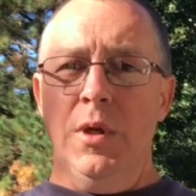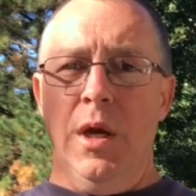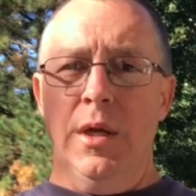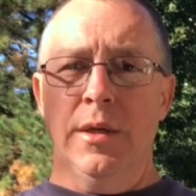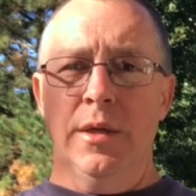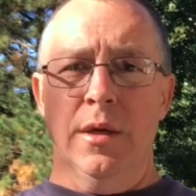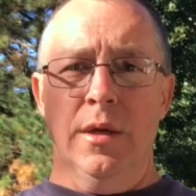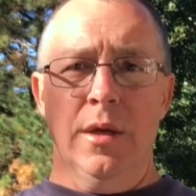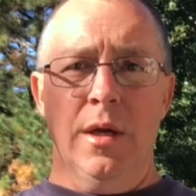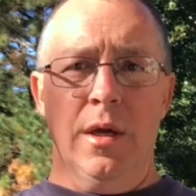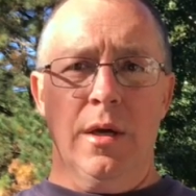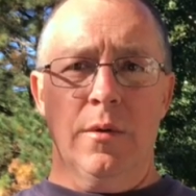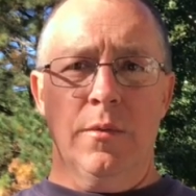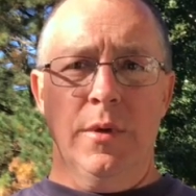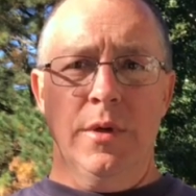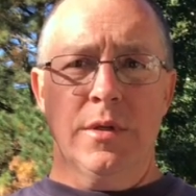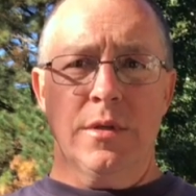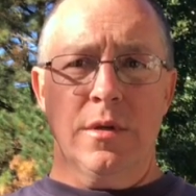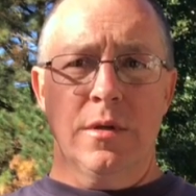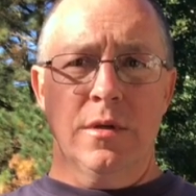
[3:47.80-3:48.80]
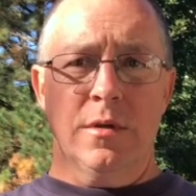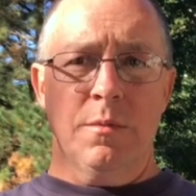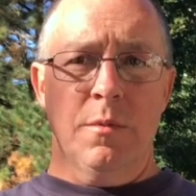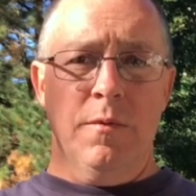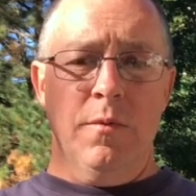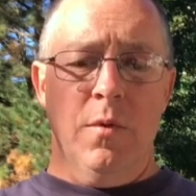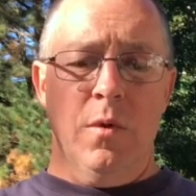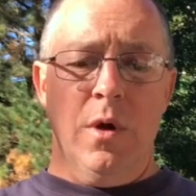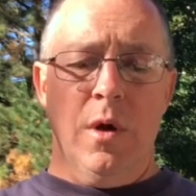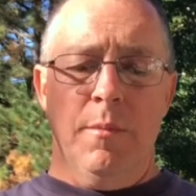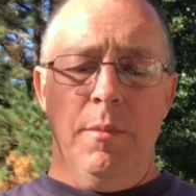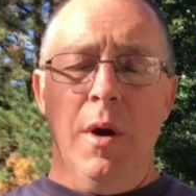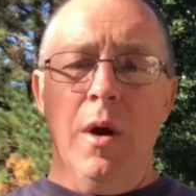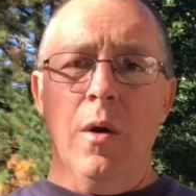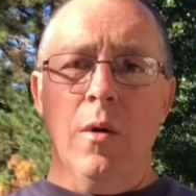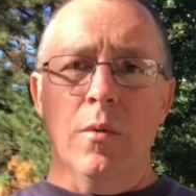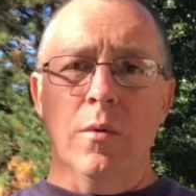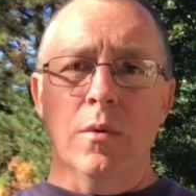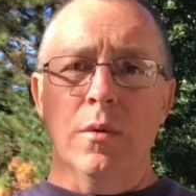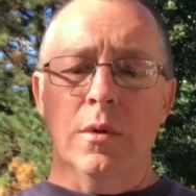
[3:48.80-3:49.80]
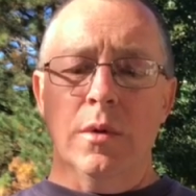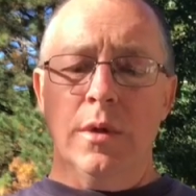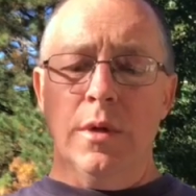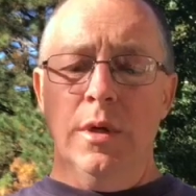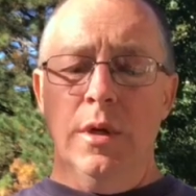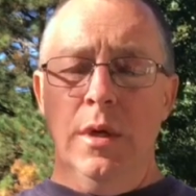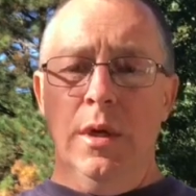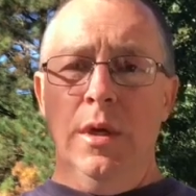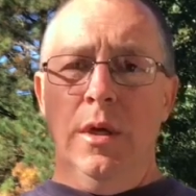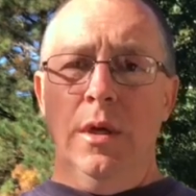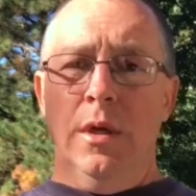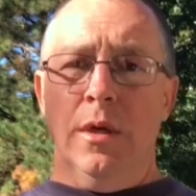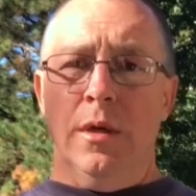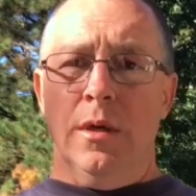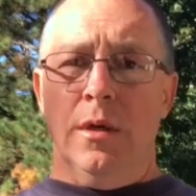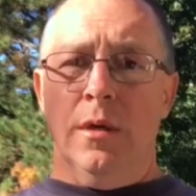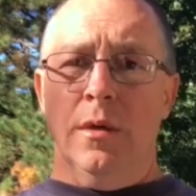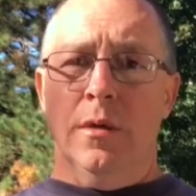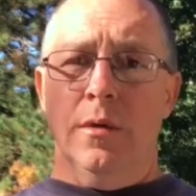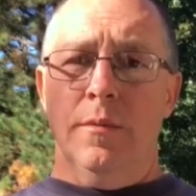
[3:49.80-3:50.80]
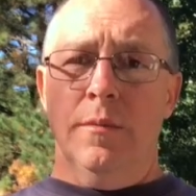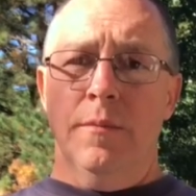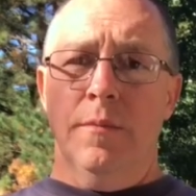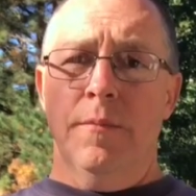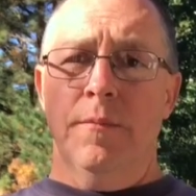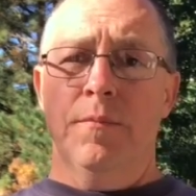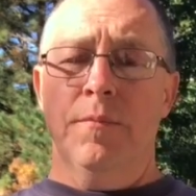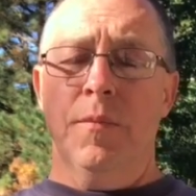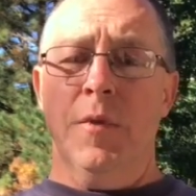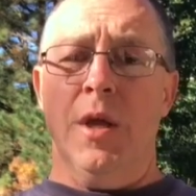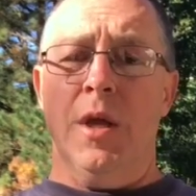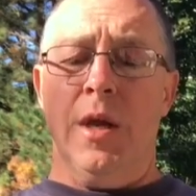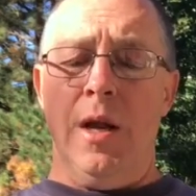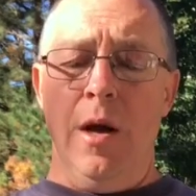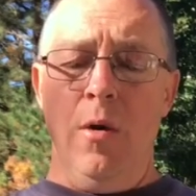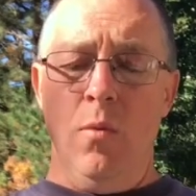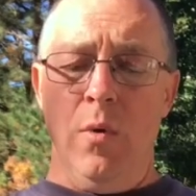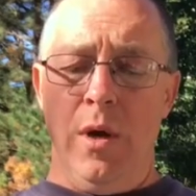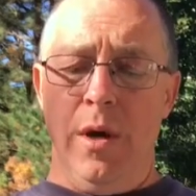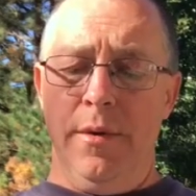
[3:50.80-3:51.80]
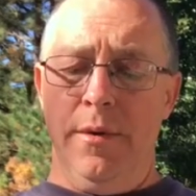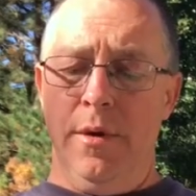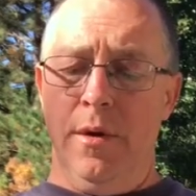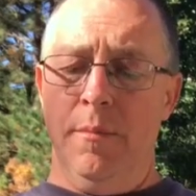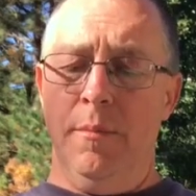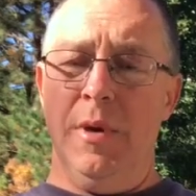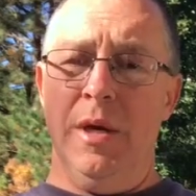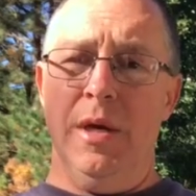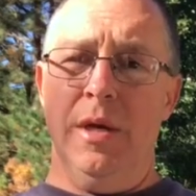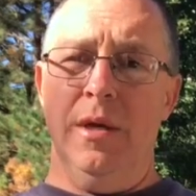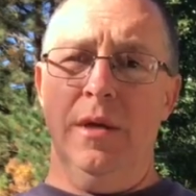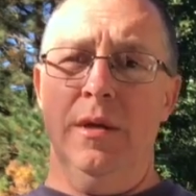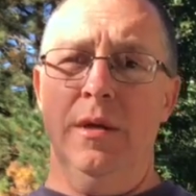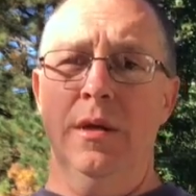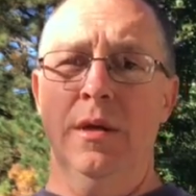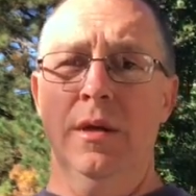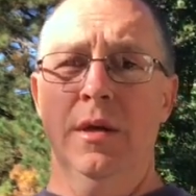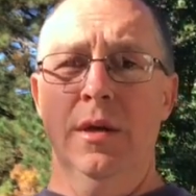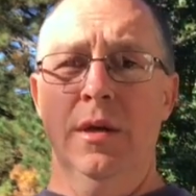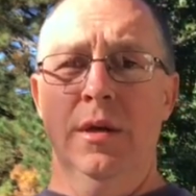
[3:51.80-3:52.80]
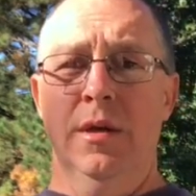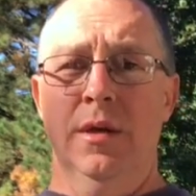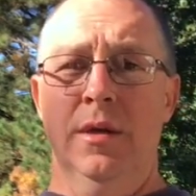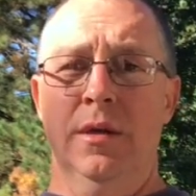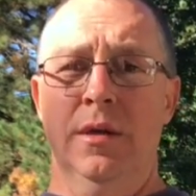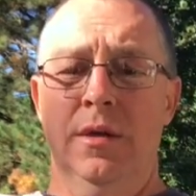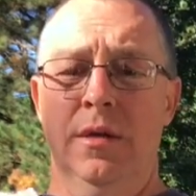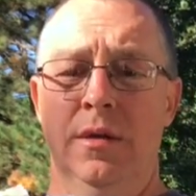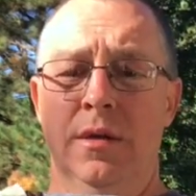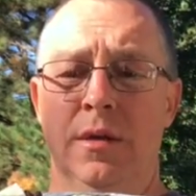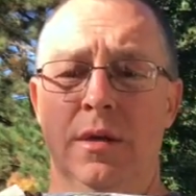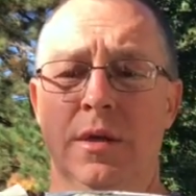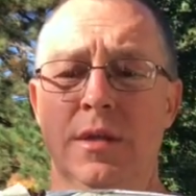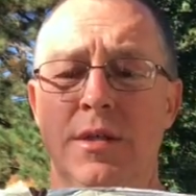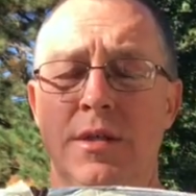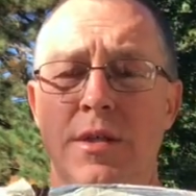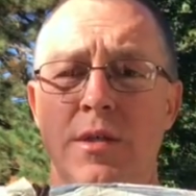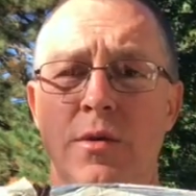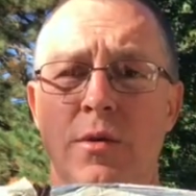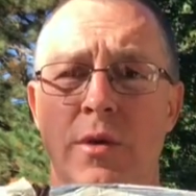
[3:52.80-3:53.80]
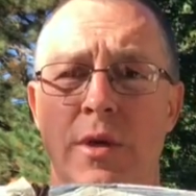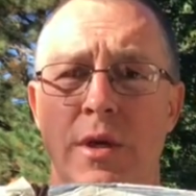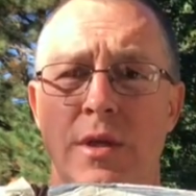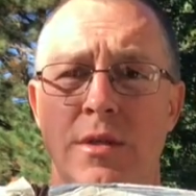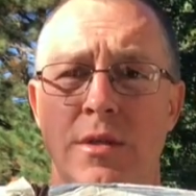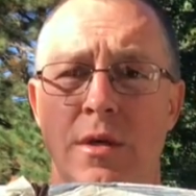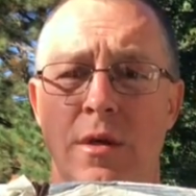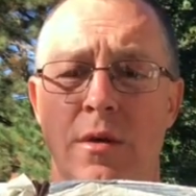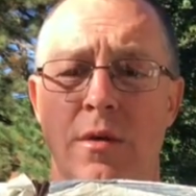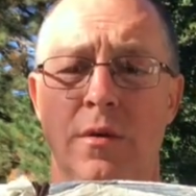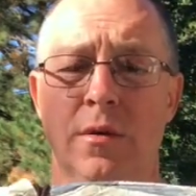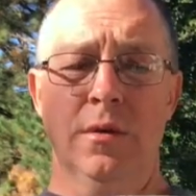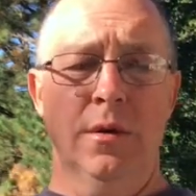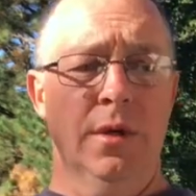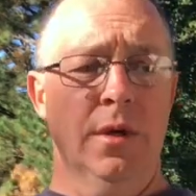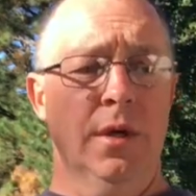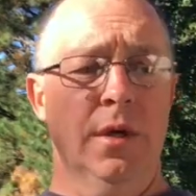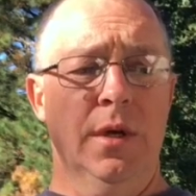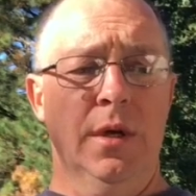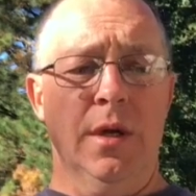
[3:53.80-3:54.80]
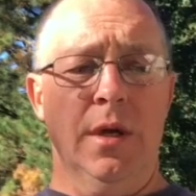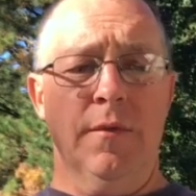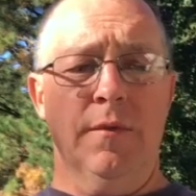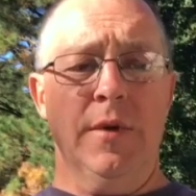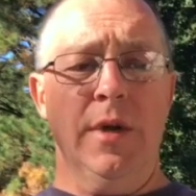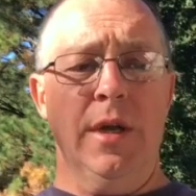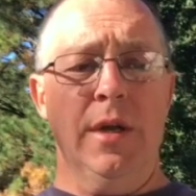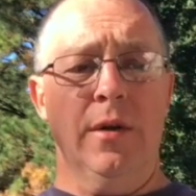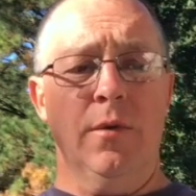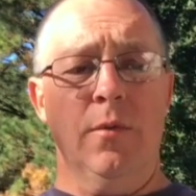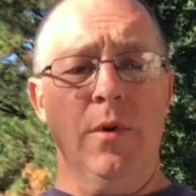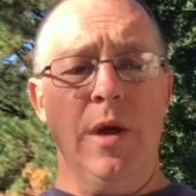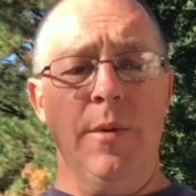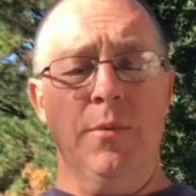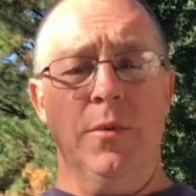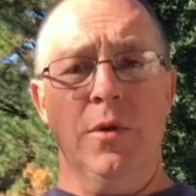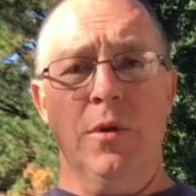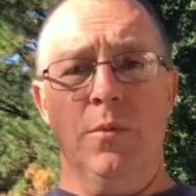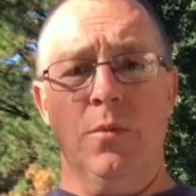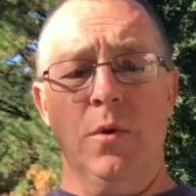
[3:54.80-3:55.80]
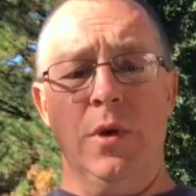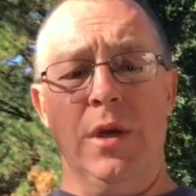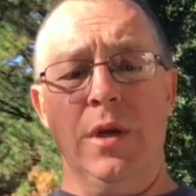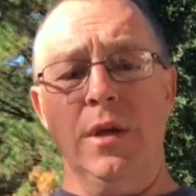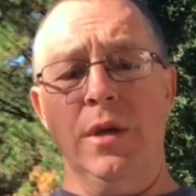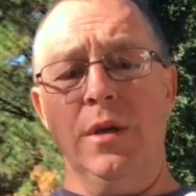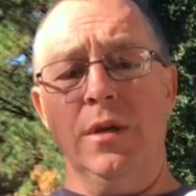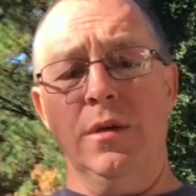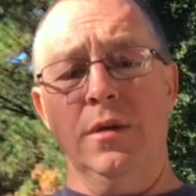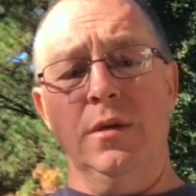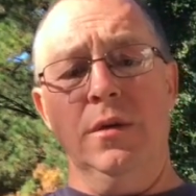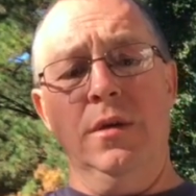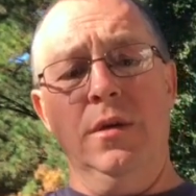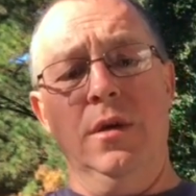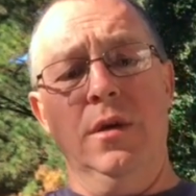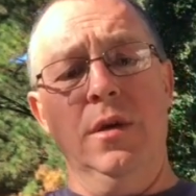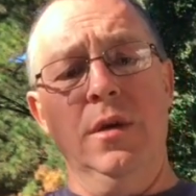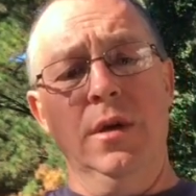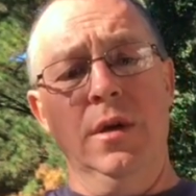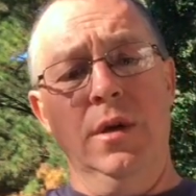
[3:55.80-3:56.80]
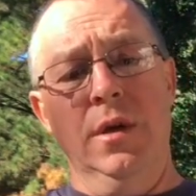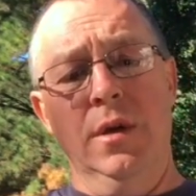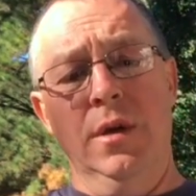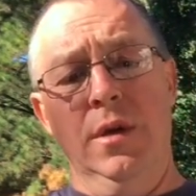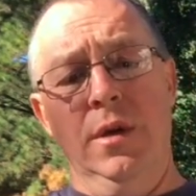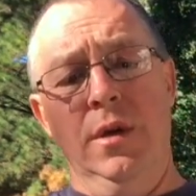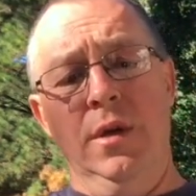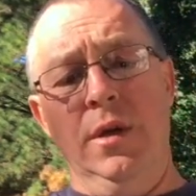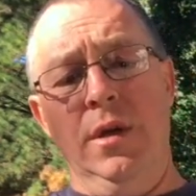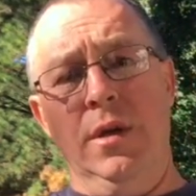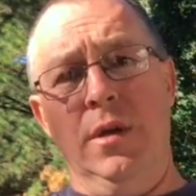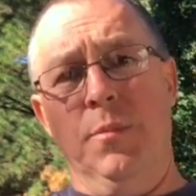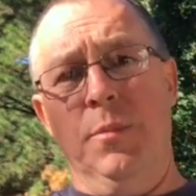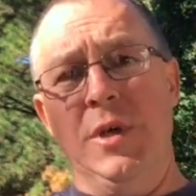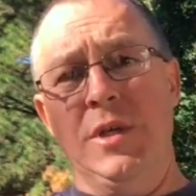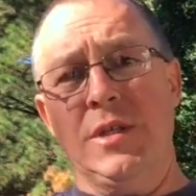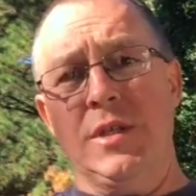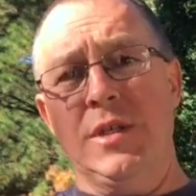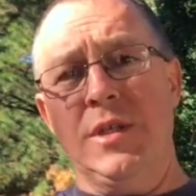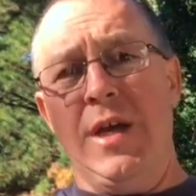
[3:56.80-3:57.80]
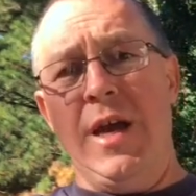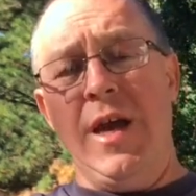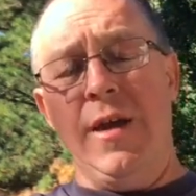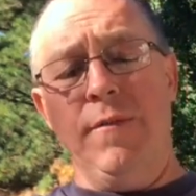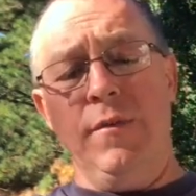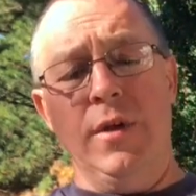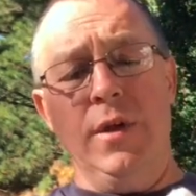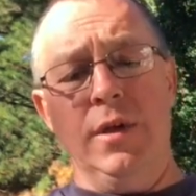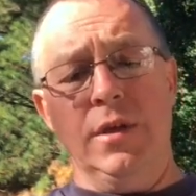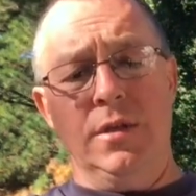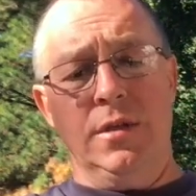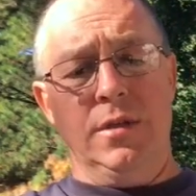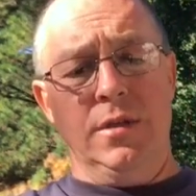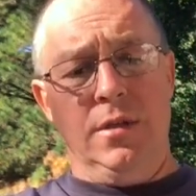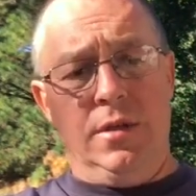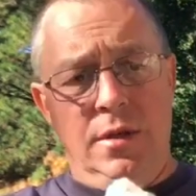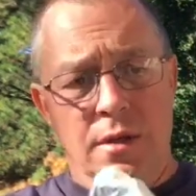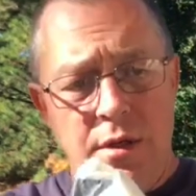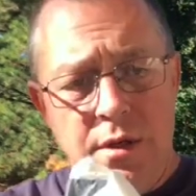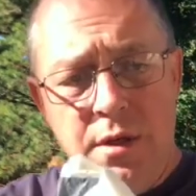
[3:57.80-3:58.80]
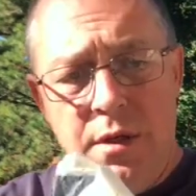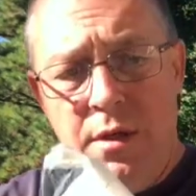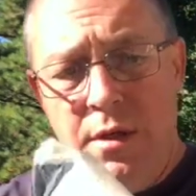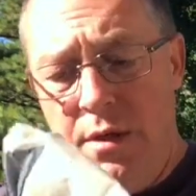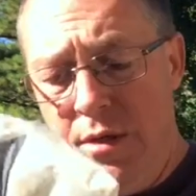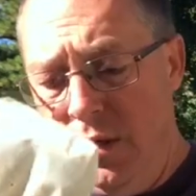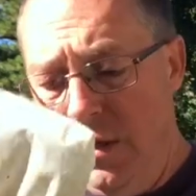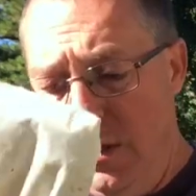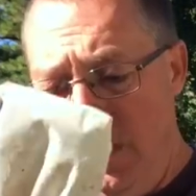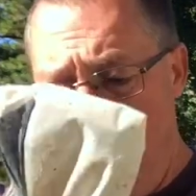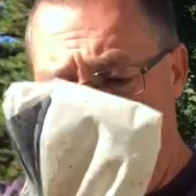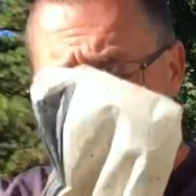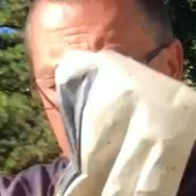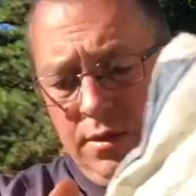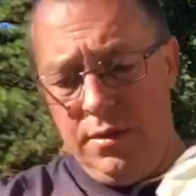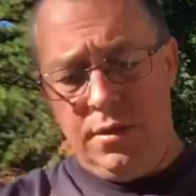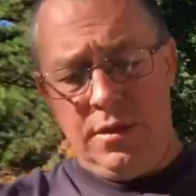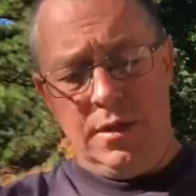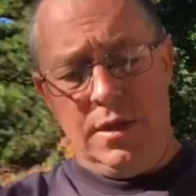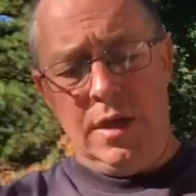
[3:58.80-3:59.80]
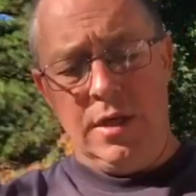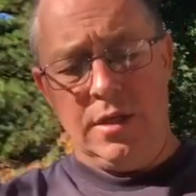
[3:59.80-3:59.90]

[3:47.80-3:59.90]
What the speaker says: I did a lot of research before I bought one, and I wound up buying a silky saw. I've got it wrapped up right now in a piece of Tyvek. Just